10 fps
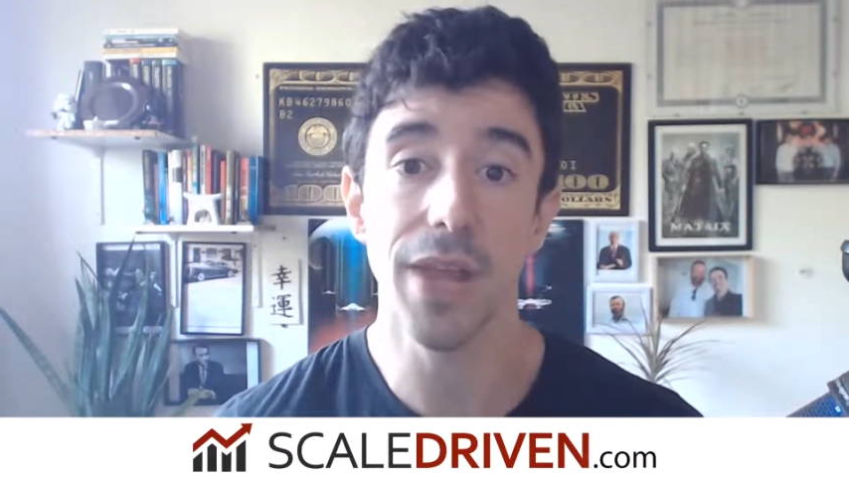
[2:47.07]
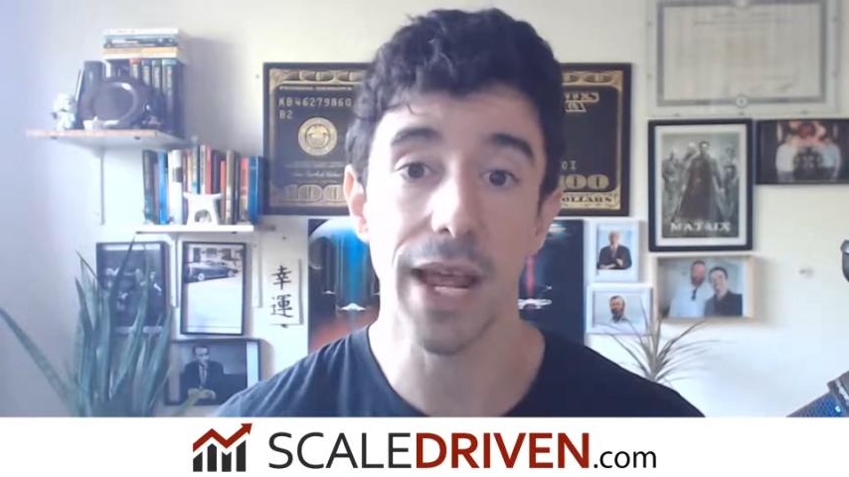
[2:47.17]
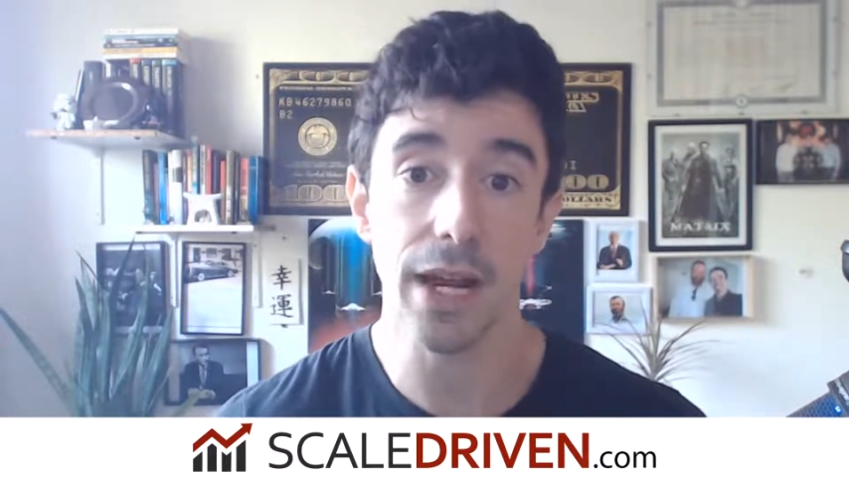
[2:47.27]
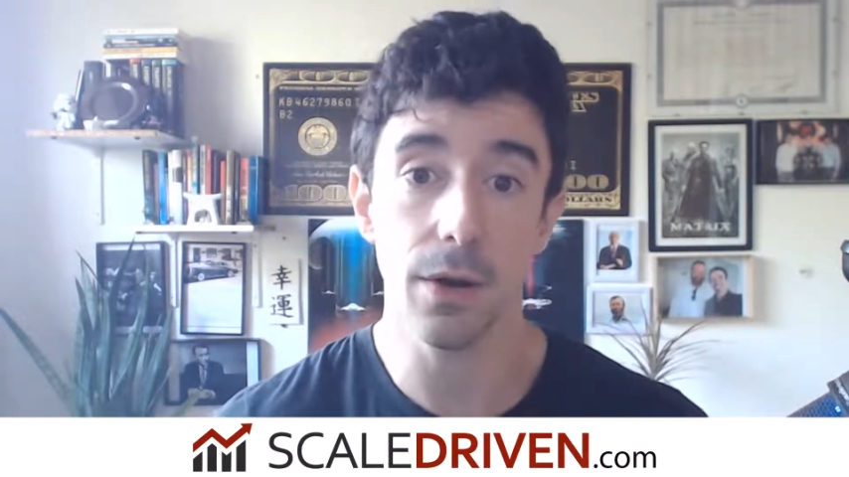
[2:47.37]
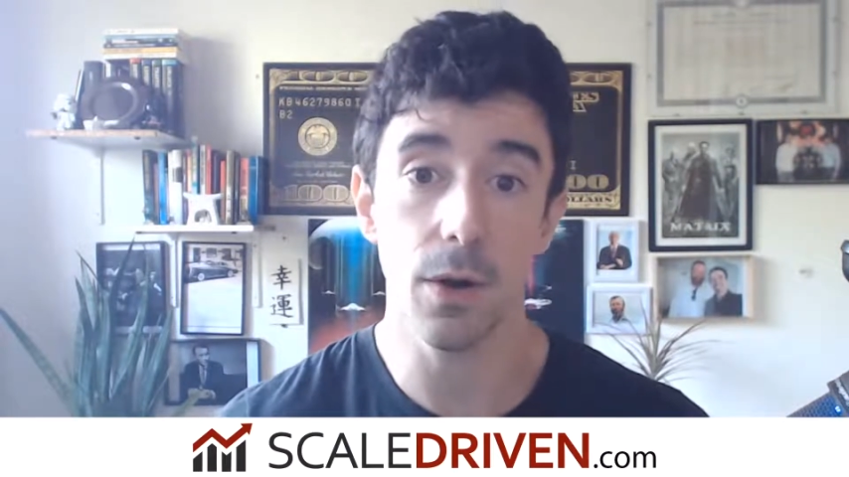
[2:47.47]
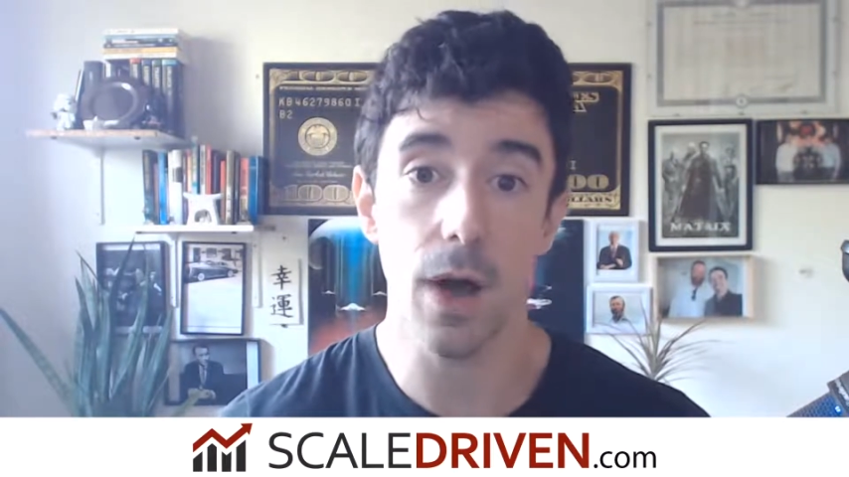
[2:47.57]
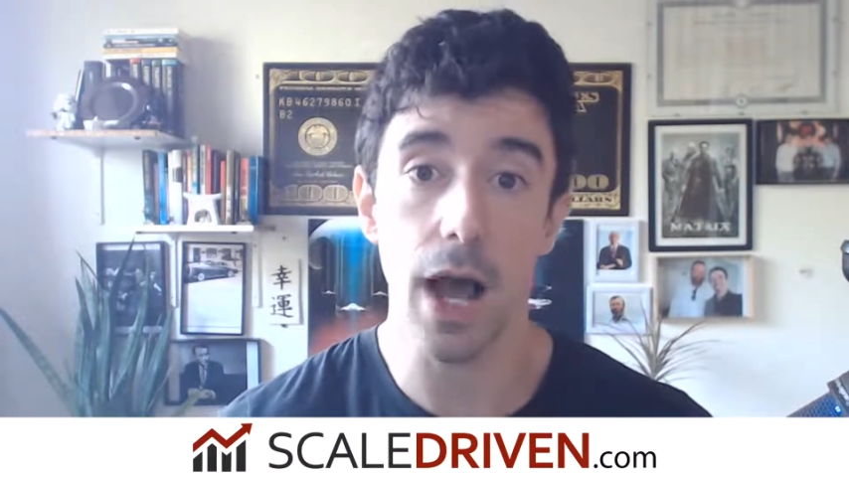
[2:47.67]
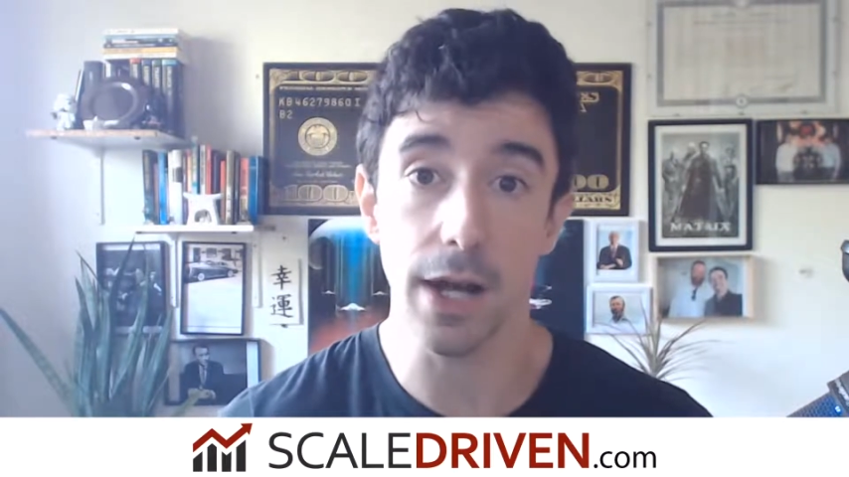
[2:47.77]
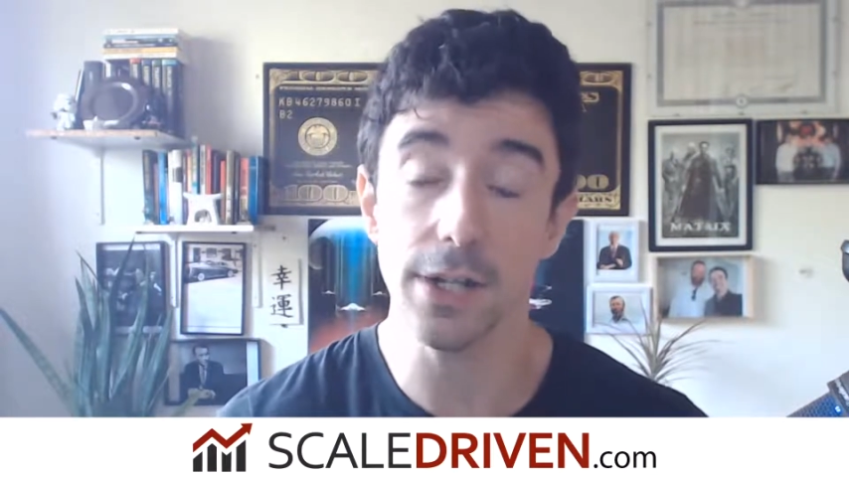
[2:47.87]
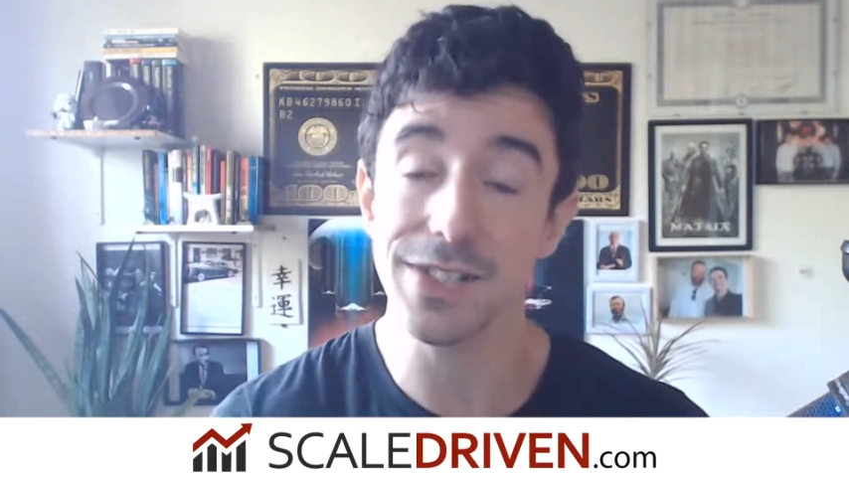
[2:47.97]
and
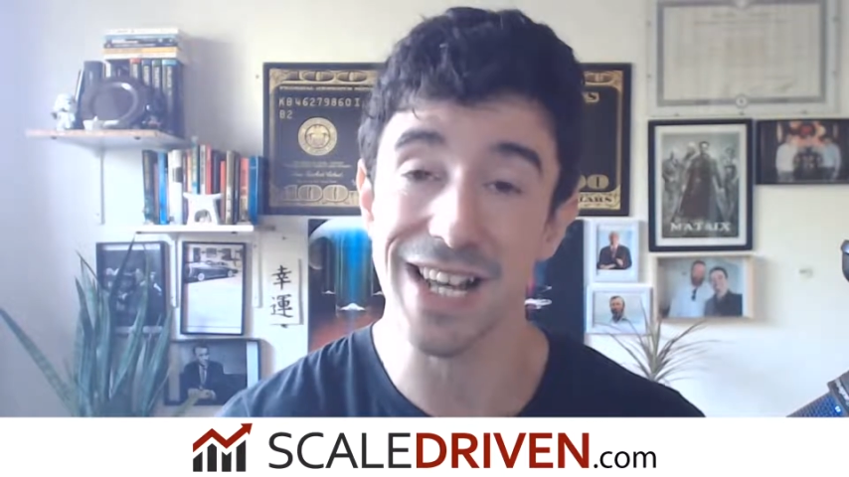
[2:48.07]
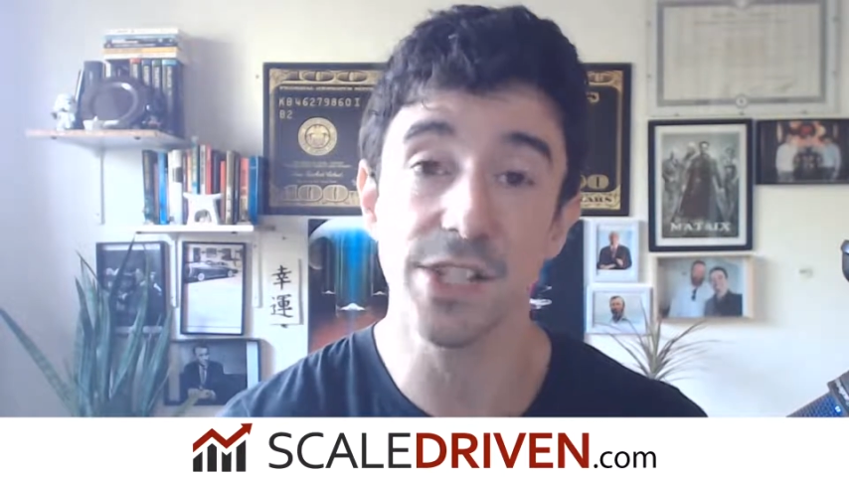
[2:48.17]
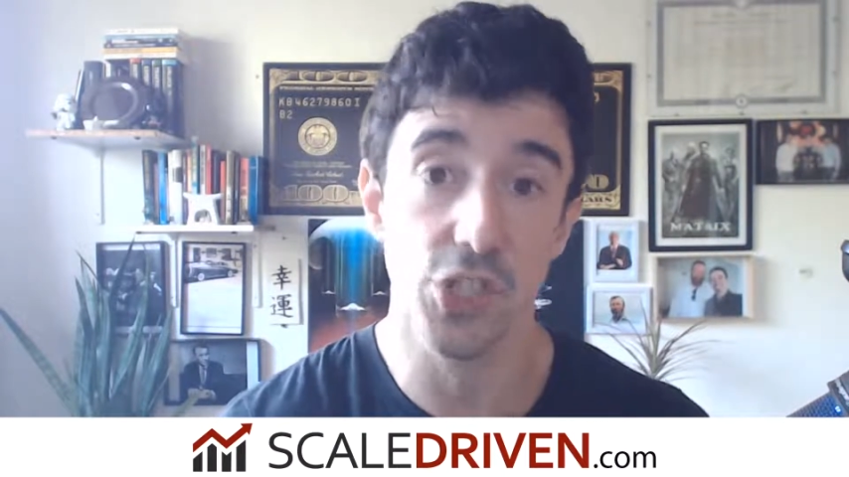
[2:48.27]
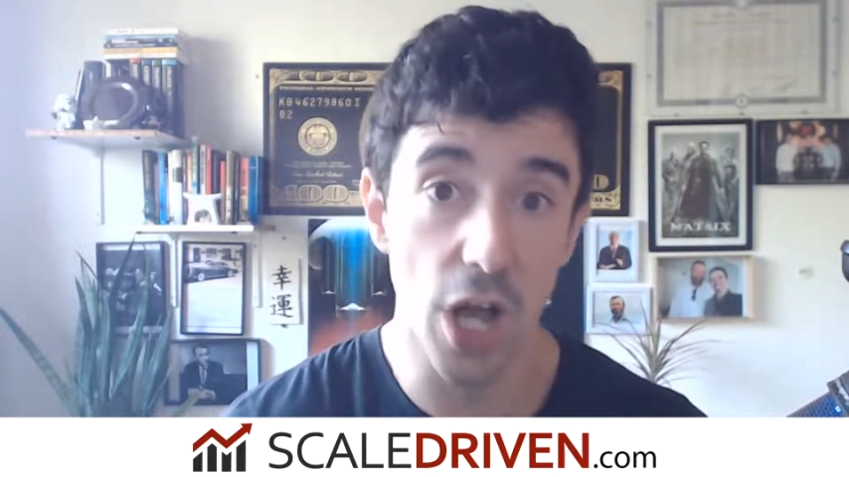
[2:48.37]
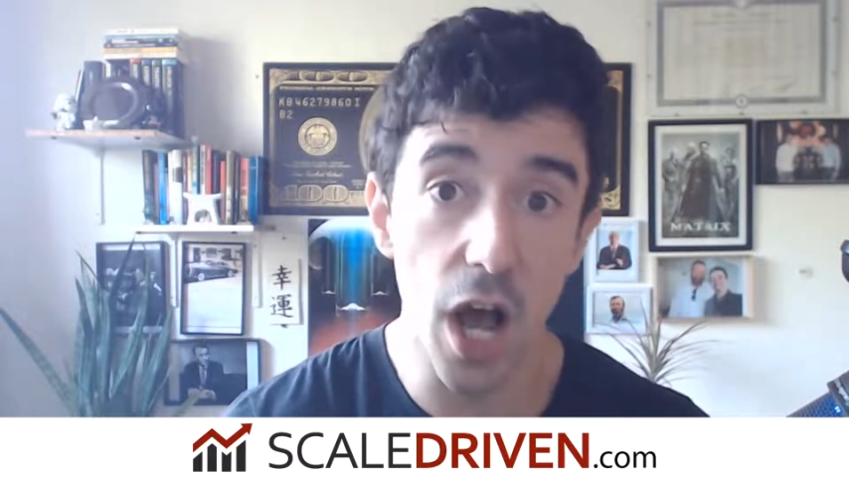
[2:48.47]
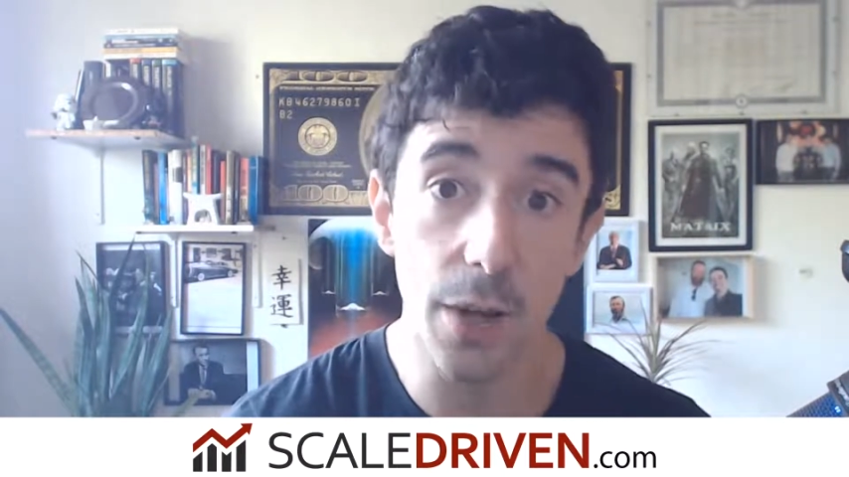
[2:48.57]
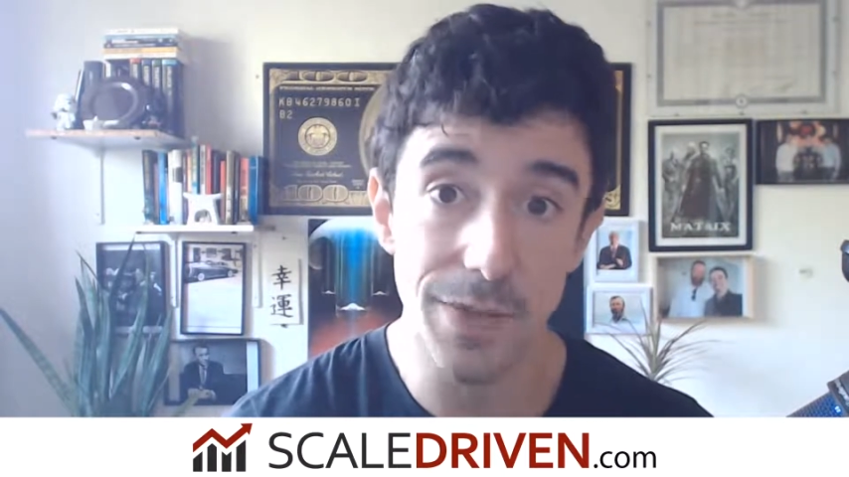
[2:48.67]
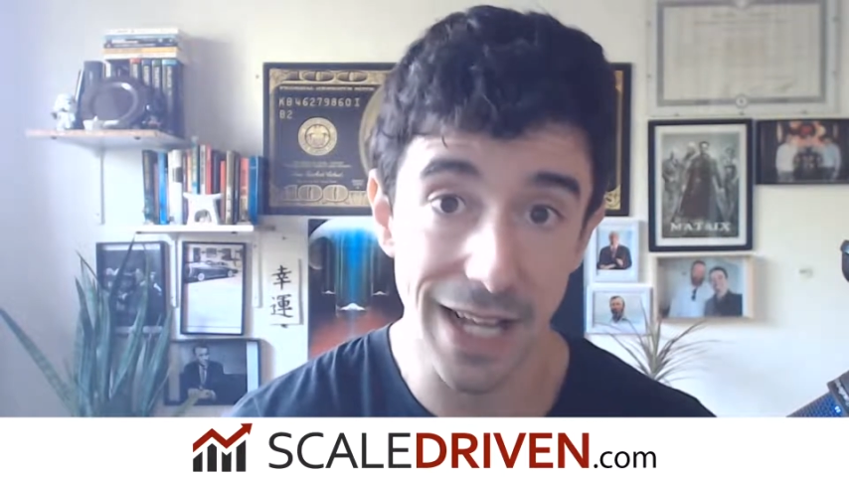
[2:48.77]
110 jobs.